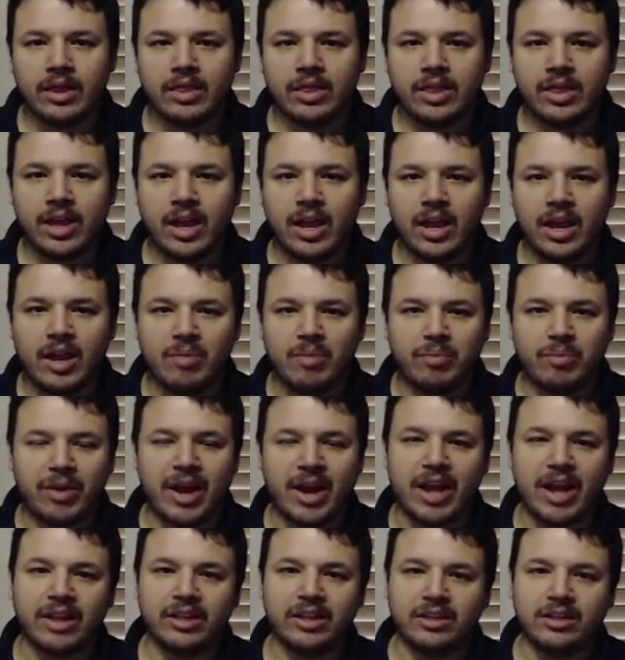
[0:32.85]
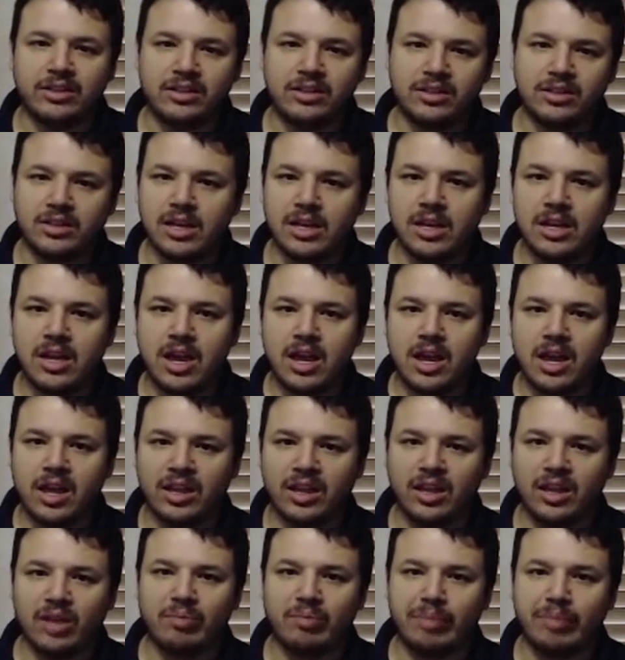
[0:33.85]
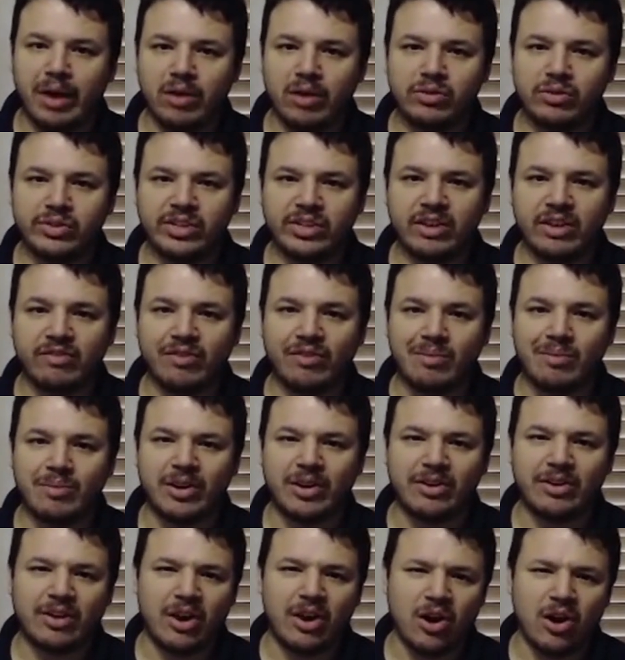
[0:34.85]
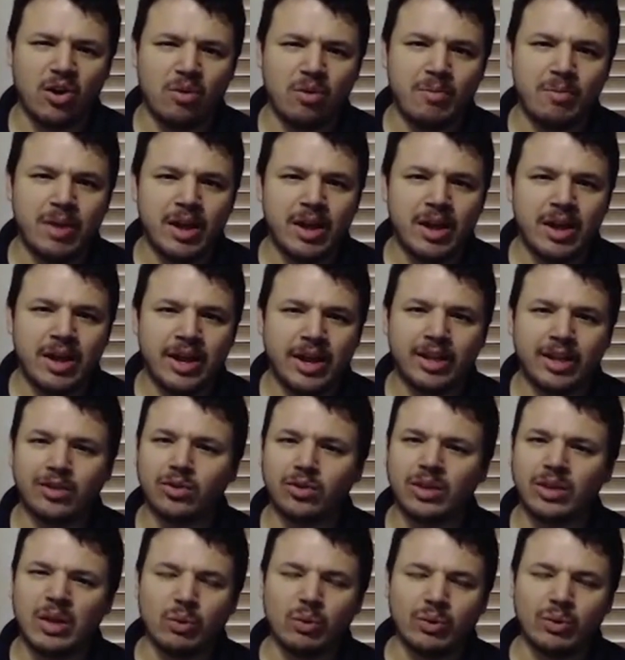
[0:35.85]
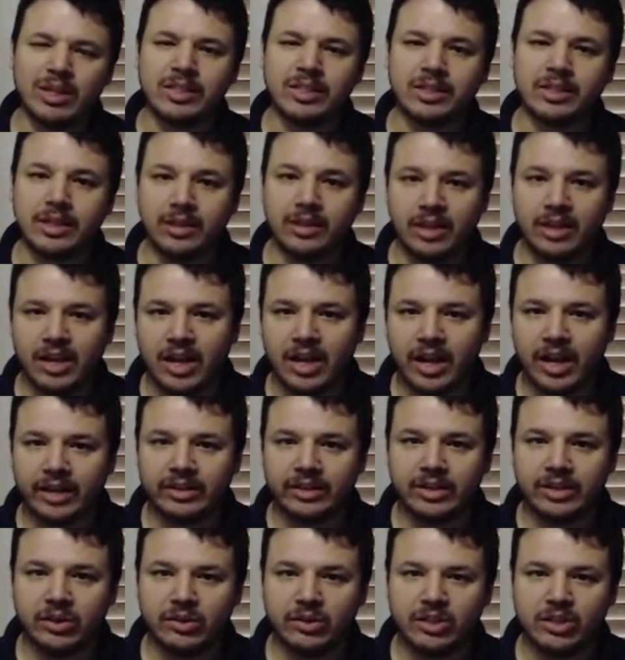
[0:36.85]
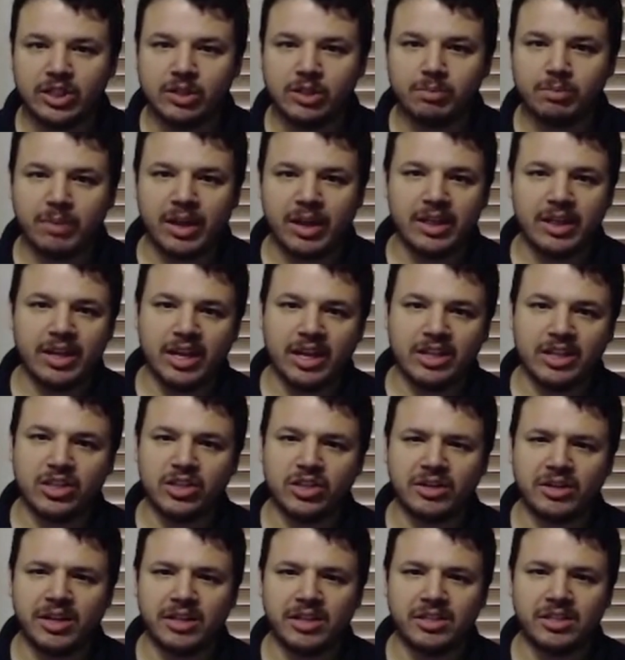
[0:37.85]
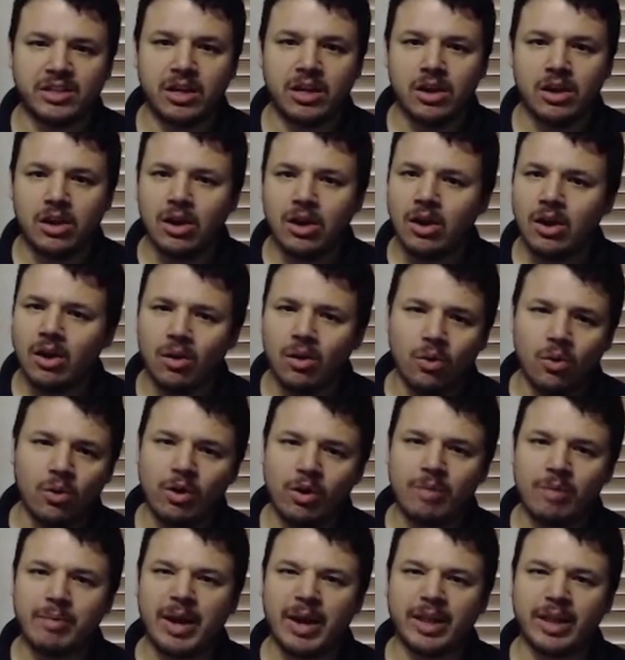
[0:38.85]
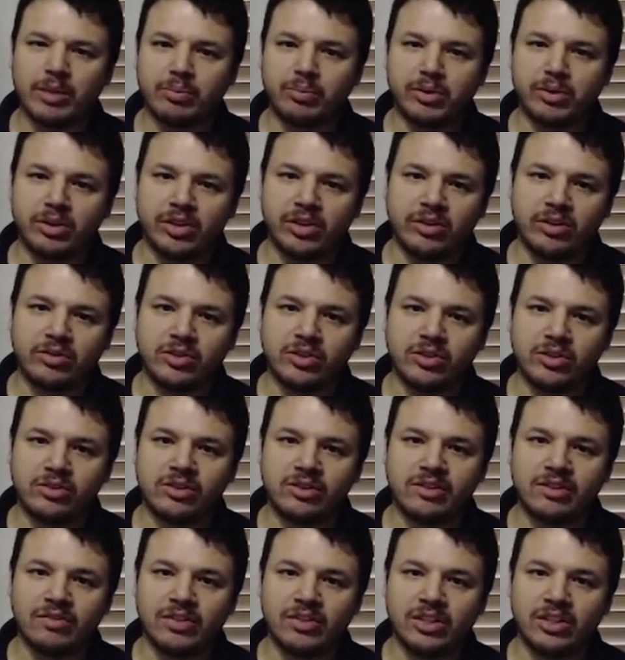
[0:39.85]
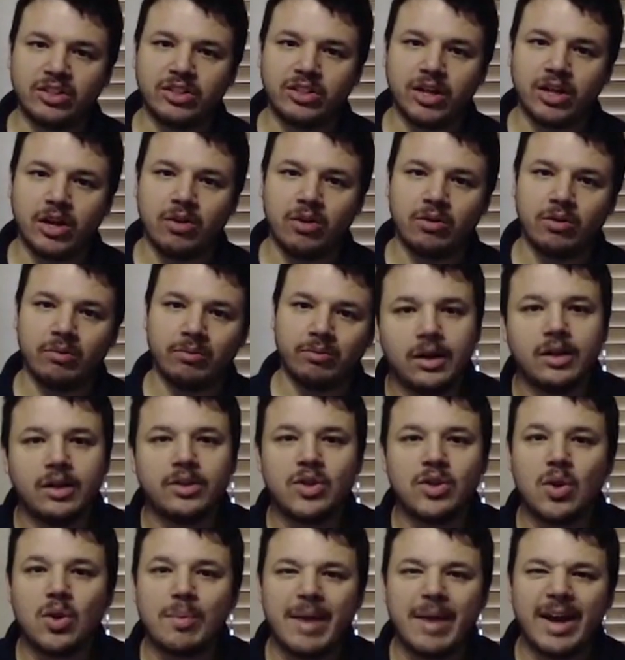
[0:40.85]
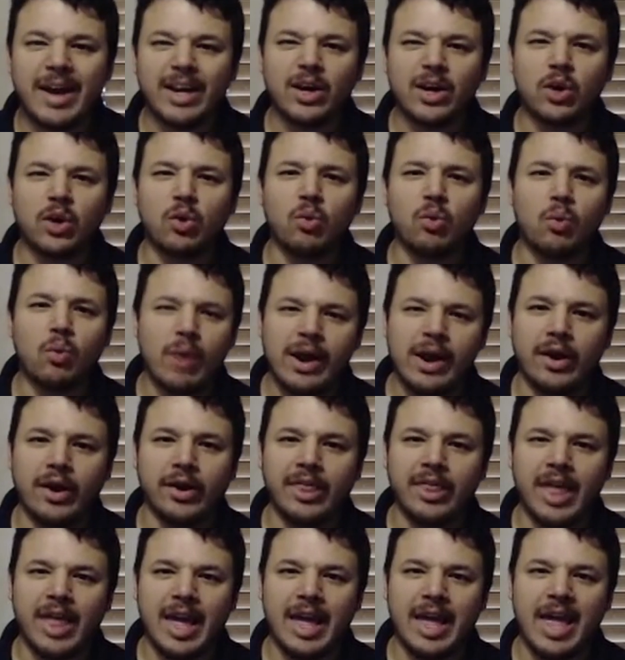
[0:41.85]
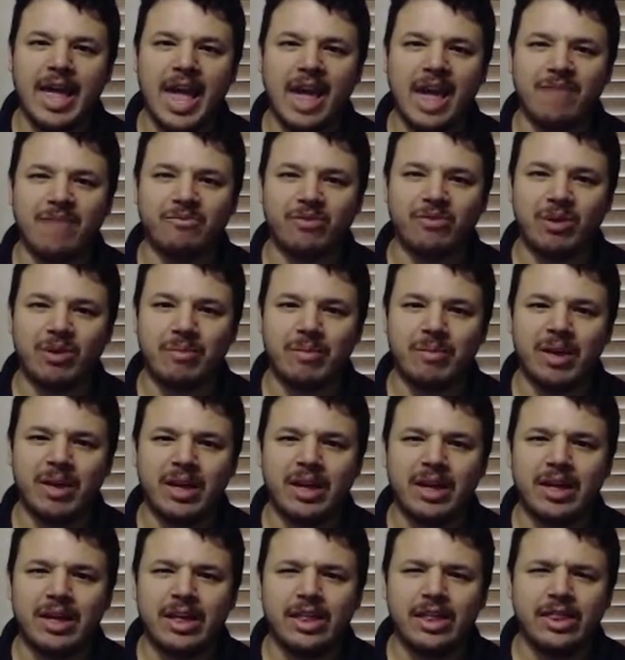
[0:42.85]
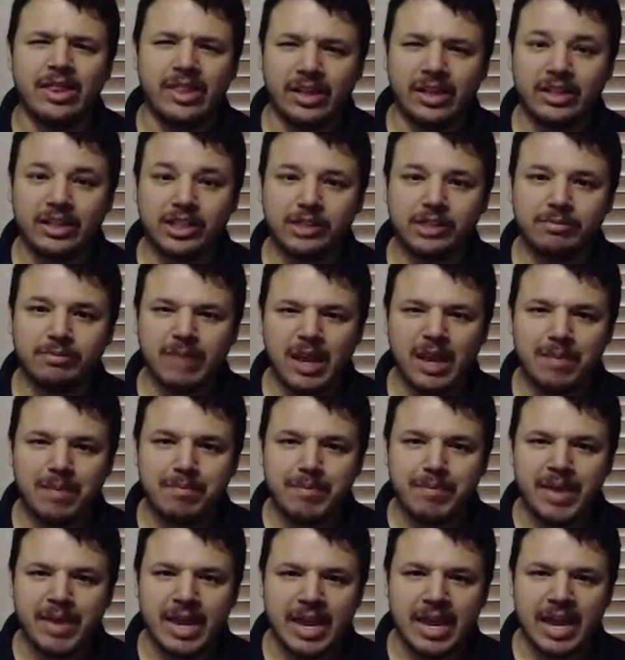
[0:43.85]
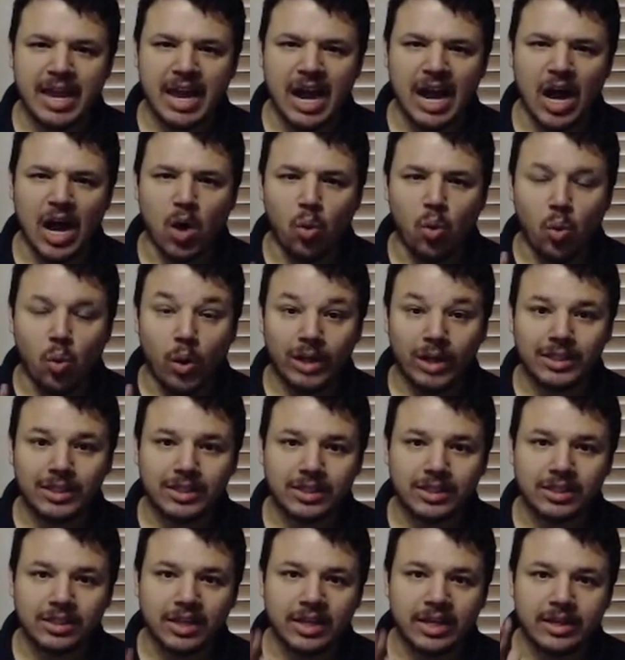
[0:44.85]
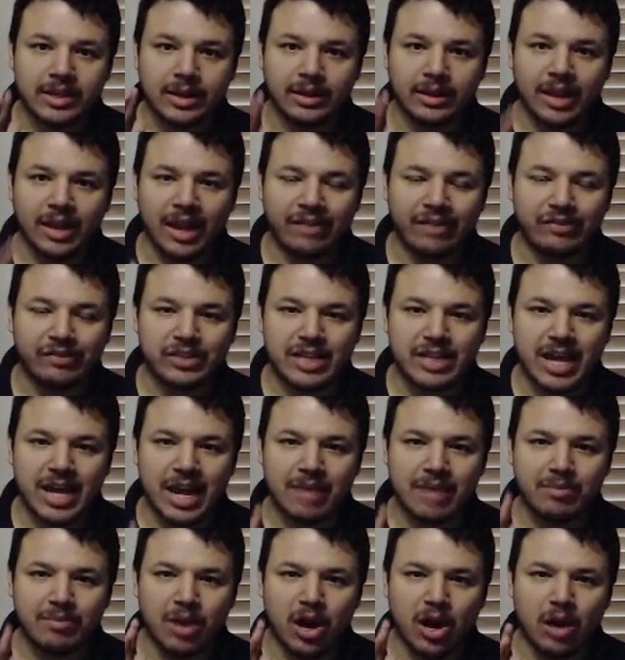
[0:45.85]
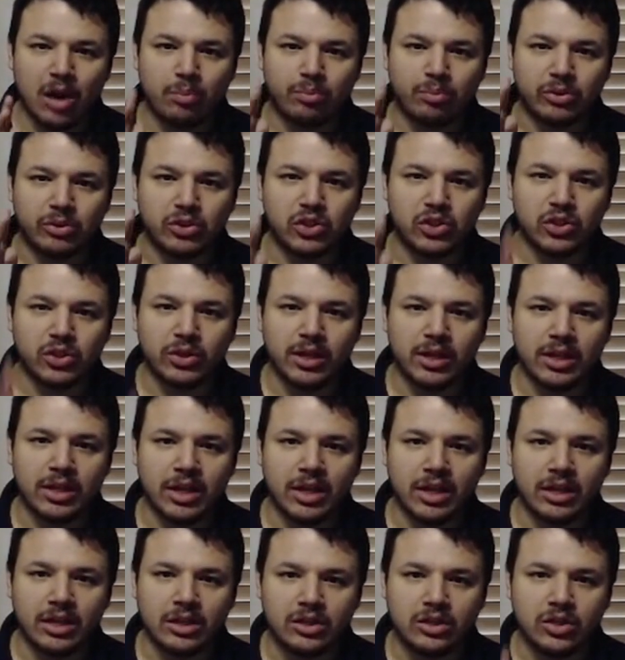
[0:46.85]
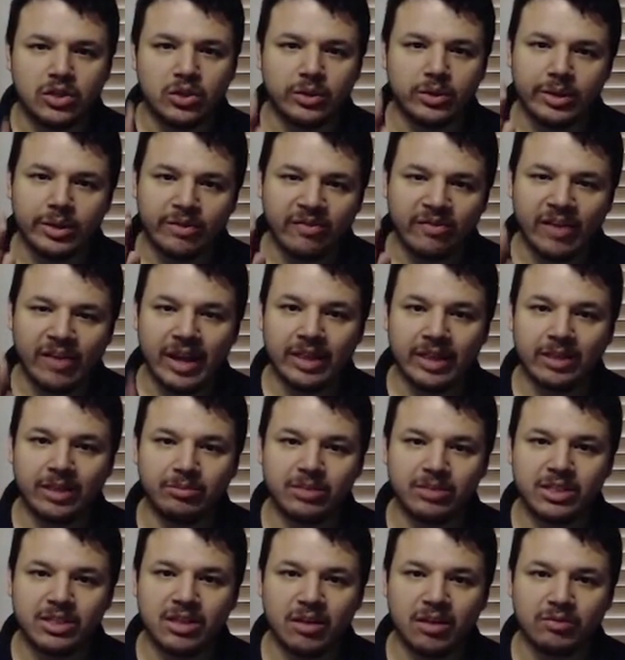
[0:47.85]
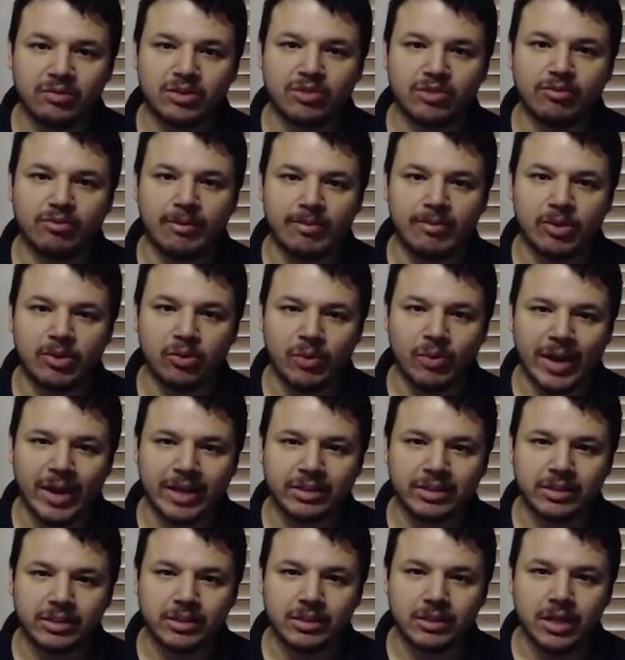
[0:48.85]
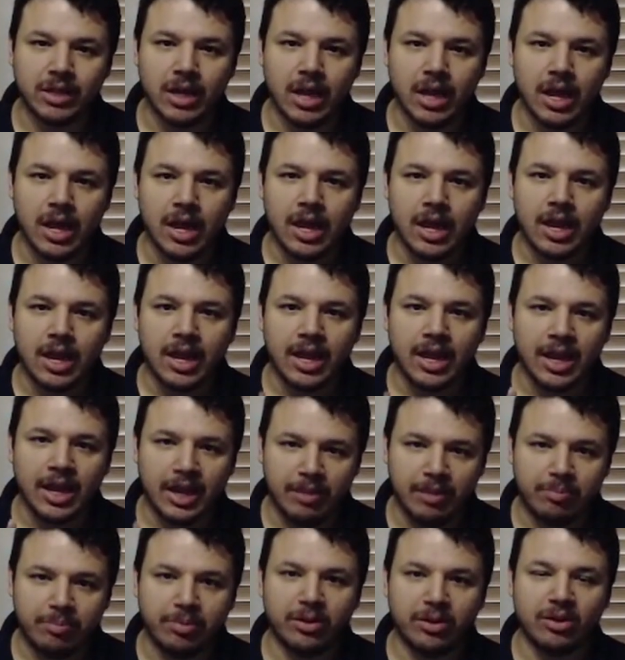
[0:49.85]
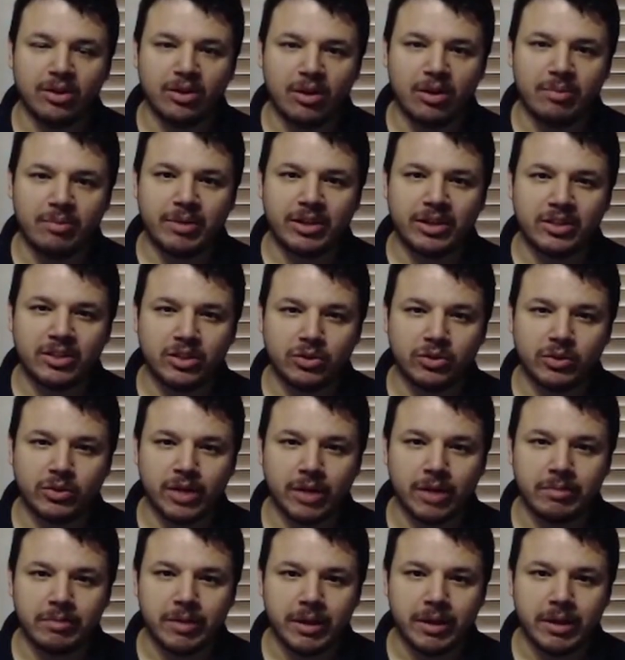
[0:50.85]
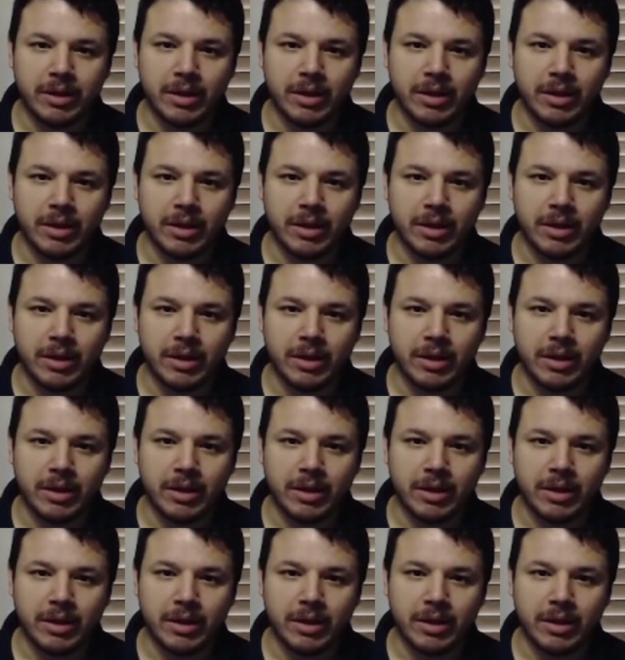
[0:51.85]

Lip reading: They practiced singing and composing from their home and only recently got noticed by the internet or by the producers of the show. No matter where they came from, this may be a once-in-a-lifetime opportunity to define themselves from the rest. E pluribus unum.